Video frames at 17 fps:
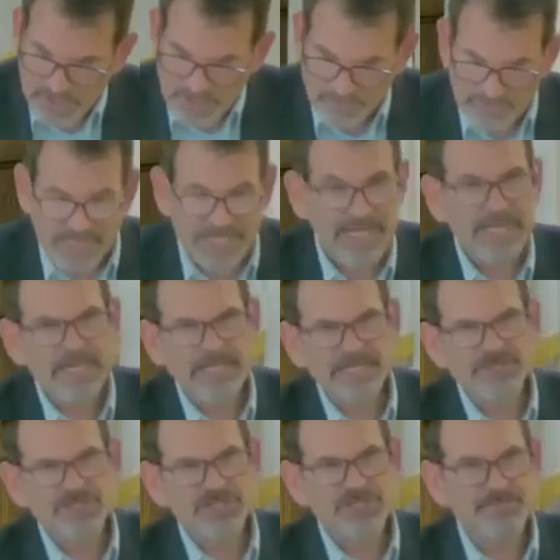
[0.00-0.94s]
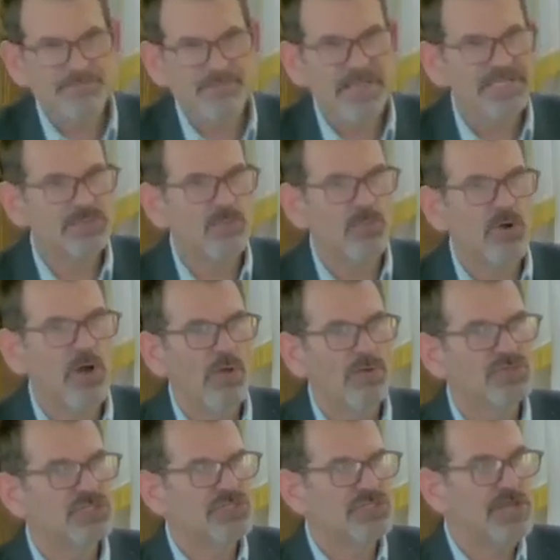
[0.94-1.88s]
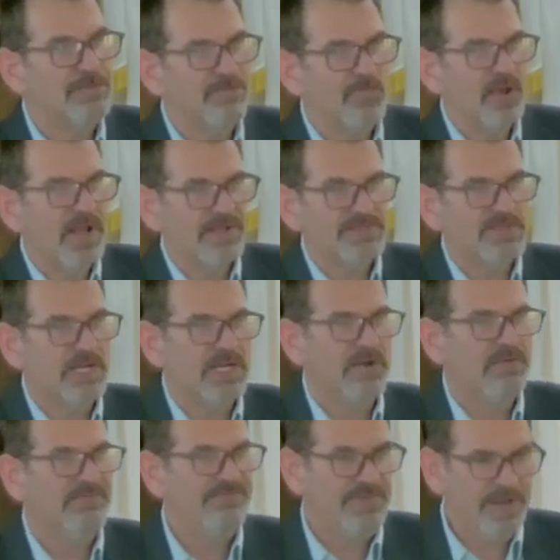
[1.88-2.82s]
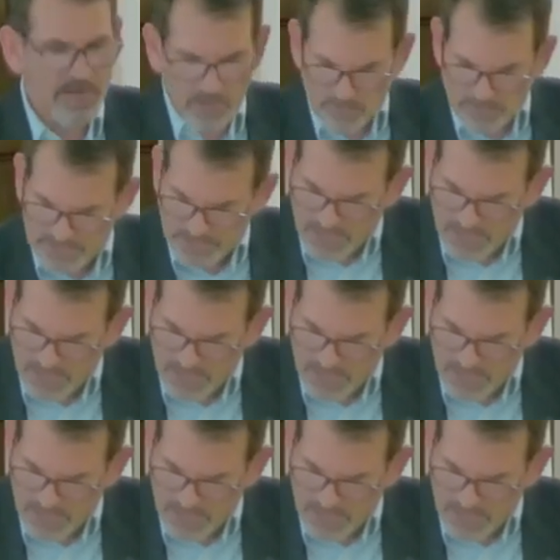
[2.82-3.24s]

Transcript: but he and his shipmates were all shipwrecked on a very